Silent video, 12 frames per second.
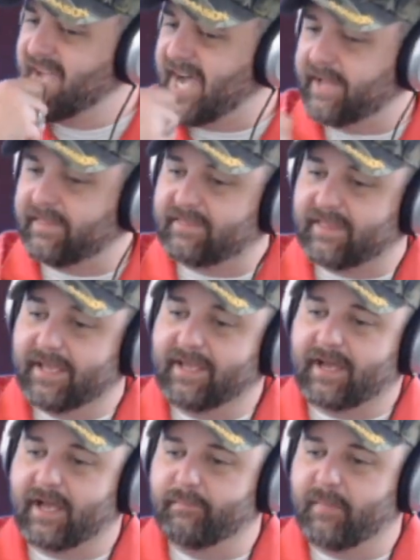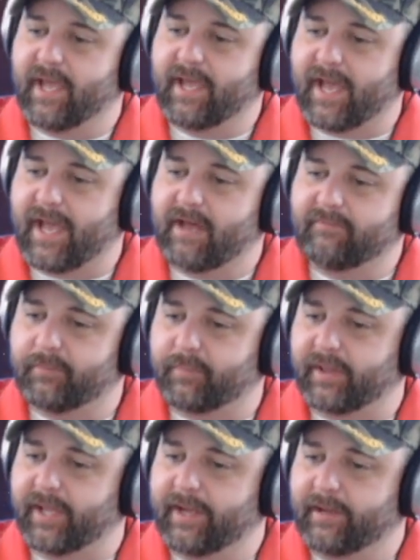I think I may have a
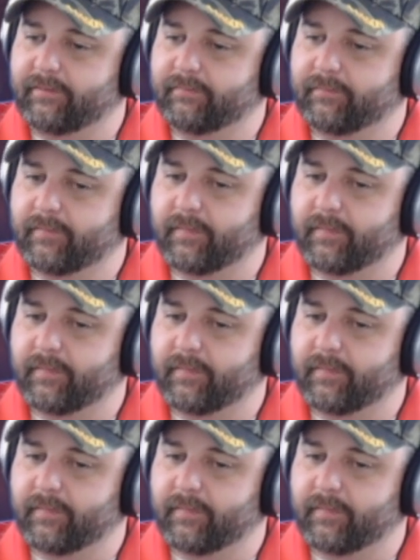plan,